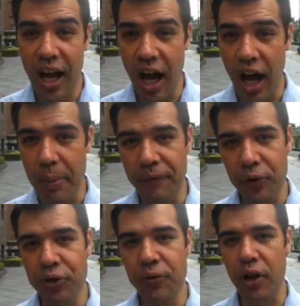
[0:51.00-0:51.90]
But
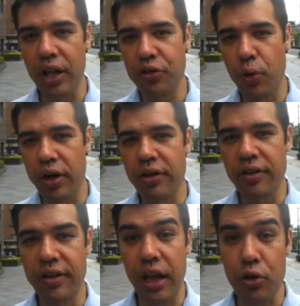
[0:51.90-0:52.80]
first of all, I just wanted
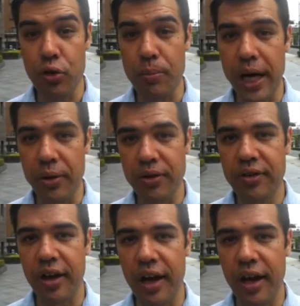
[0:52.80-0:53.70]
to tell you
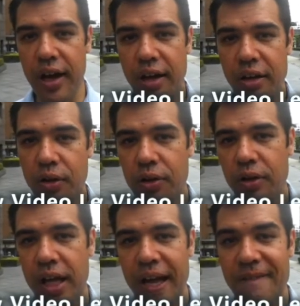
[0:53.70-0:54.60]
about a
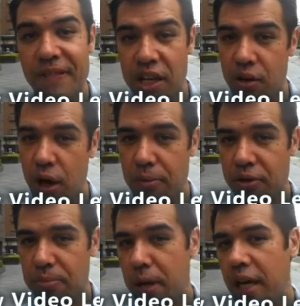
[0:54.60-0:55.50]
little video I've
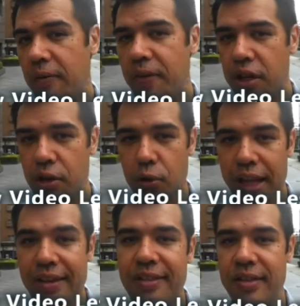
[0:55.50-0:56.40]
just made, a video
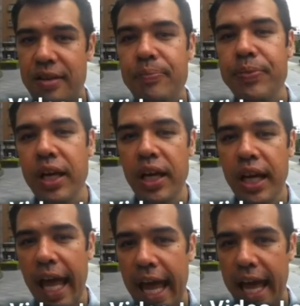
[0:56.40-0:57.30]
lesson.
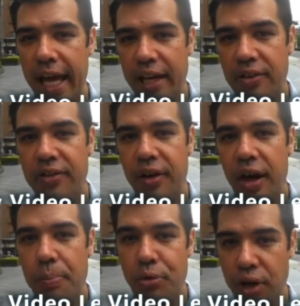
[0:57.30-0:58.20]
And it's
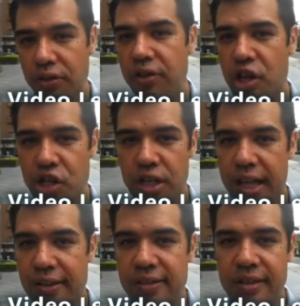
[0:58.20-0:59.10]
a
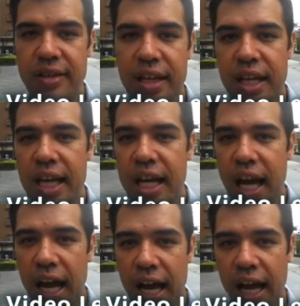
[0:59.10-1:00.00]
pronunciation lesson.
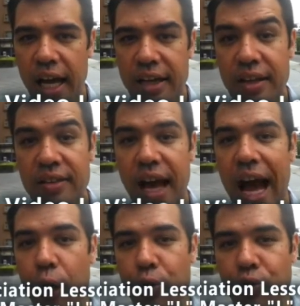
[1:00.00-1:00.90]
And it's
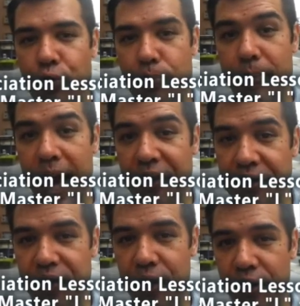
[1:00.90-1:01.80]
how to
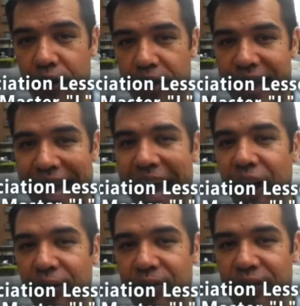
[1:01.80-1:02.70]
master the
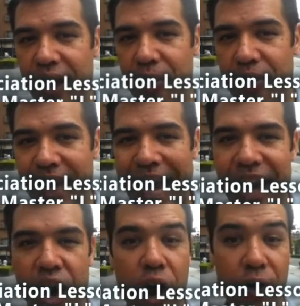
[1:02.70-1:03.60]
L sound
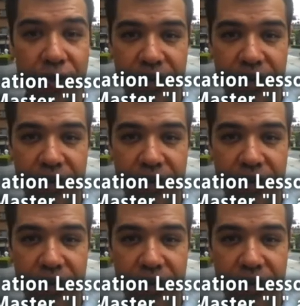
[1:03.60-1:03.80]
and R